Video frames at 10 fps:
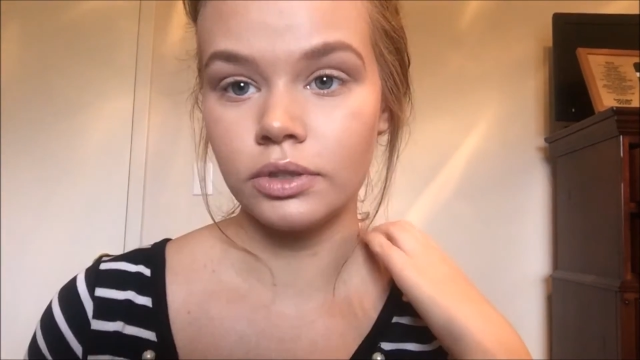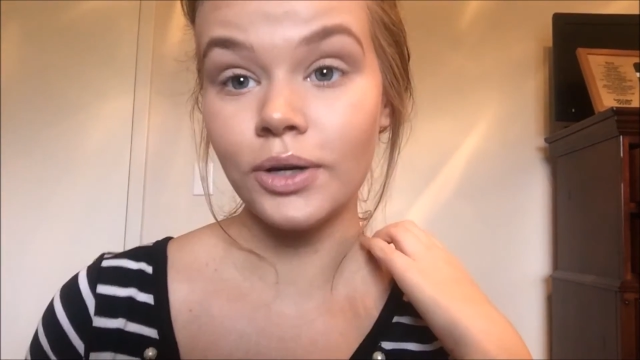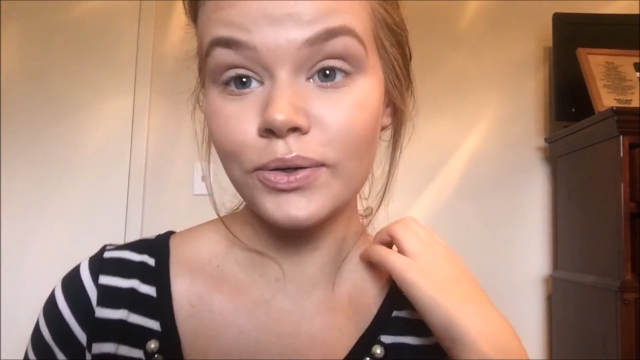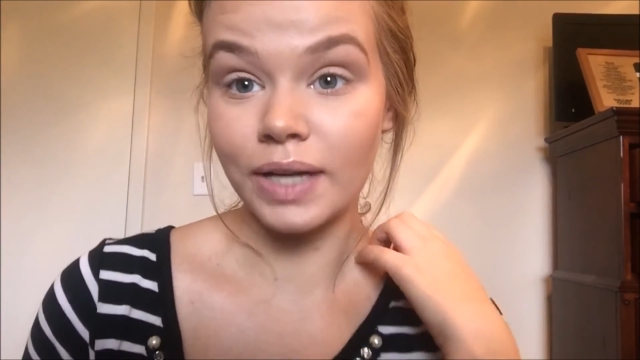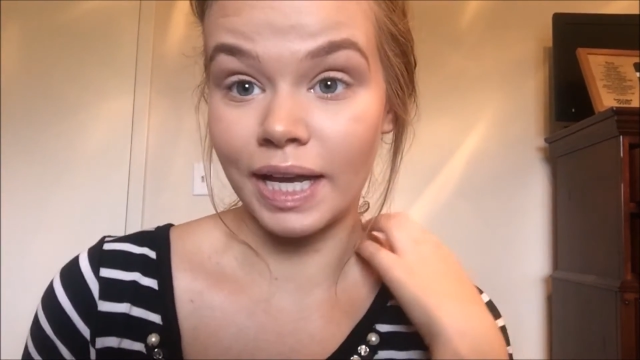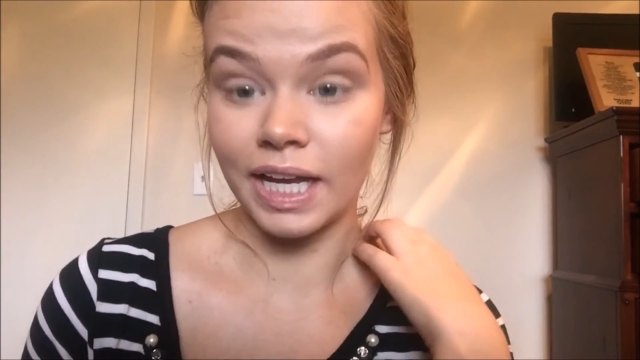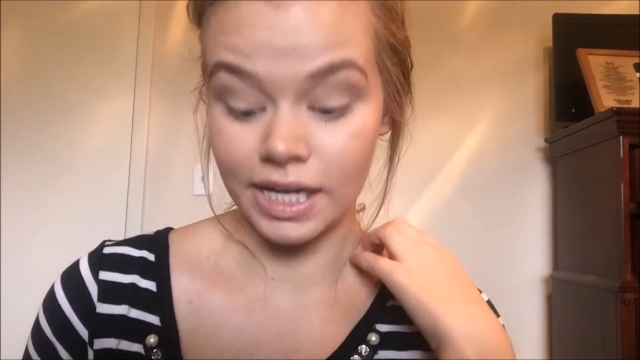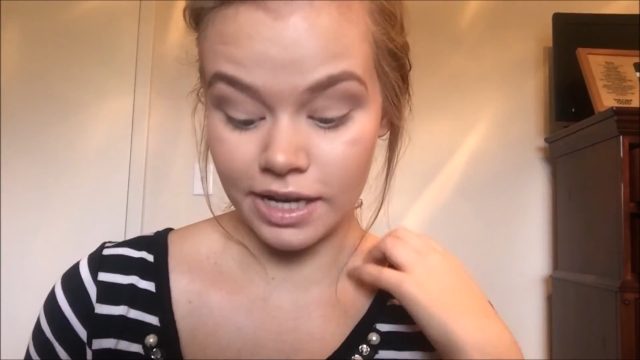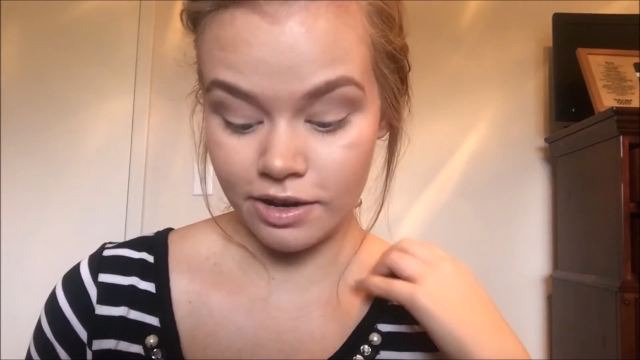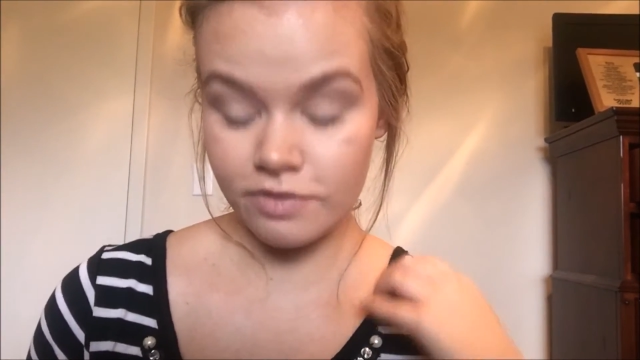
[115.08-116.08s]

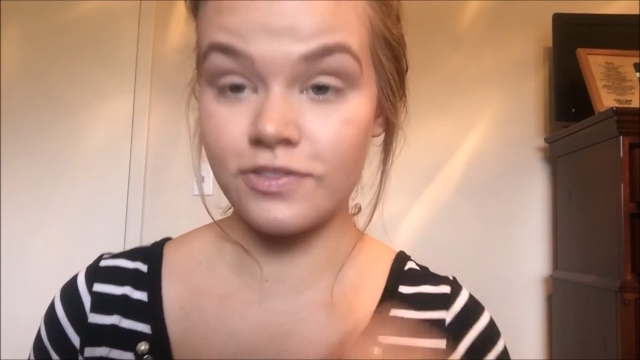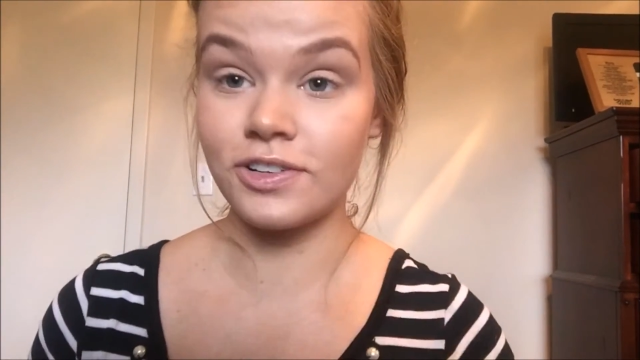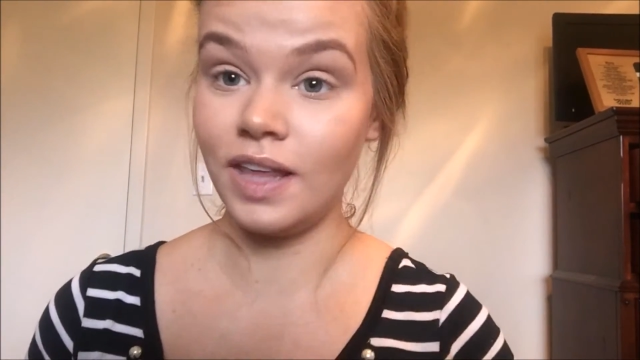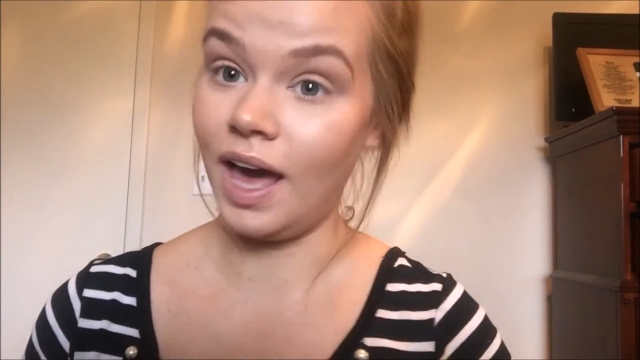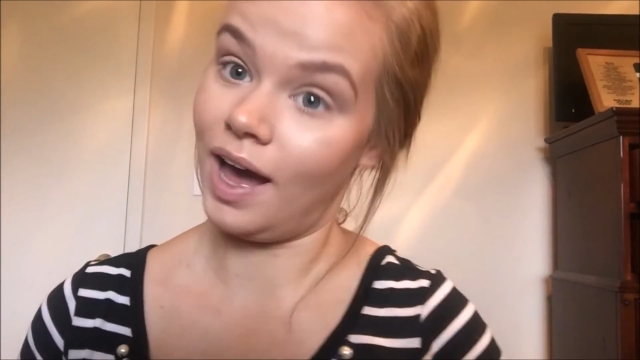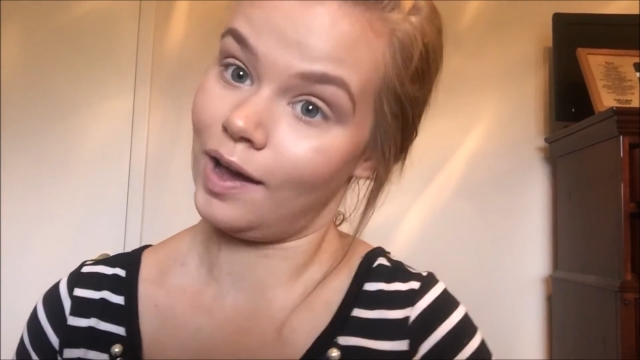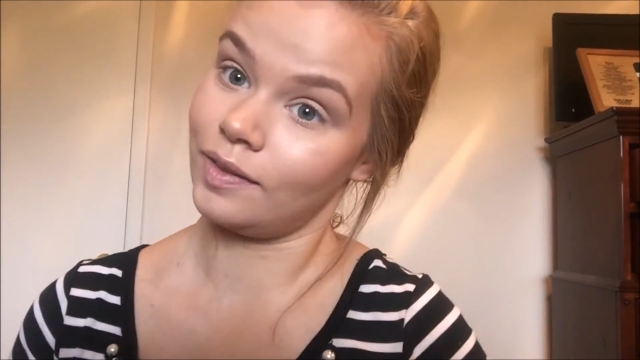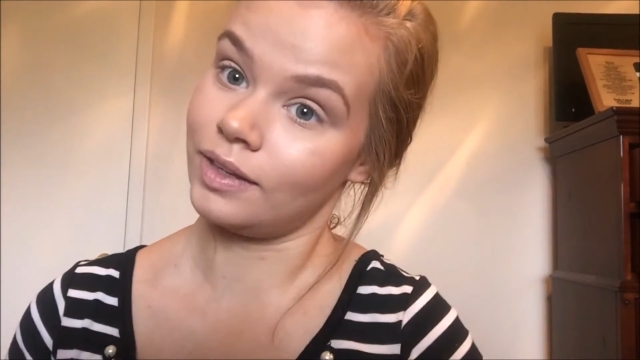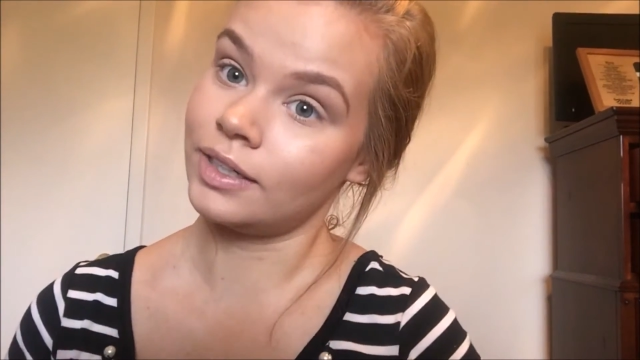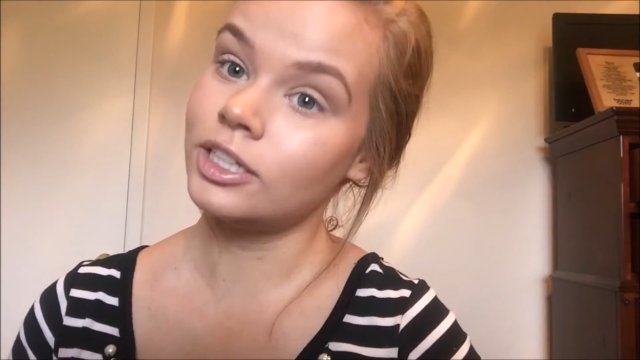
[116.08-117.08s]
Okay, now for the
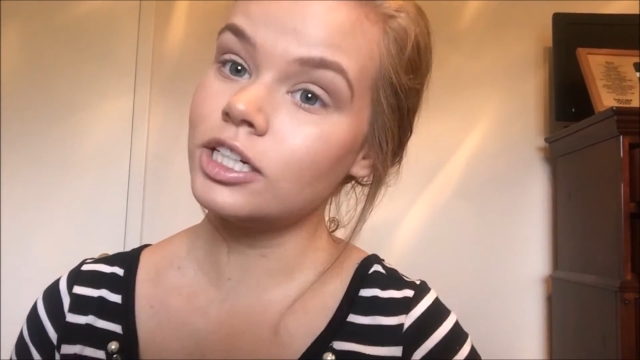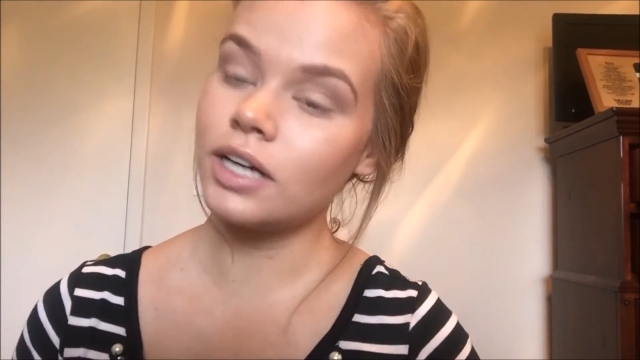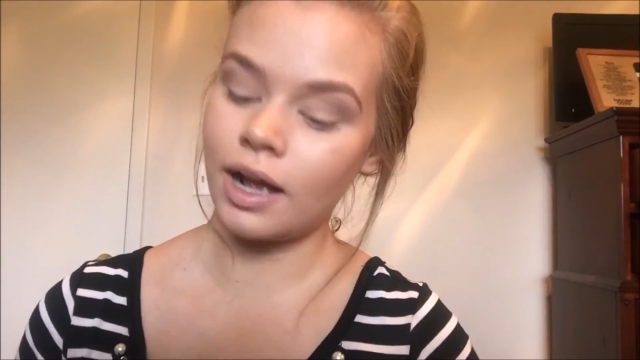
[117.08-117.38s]
eyeliner.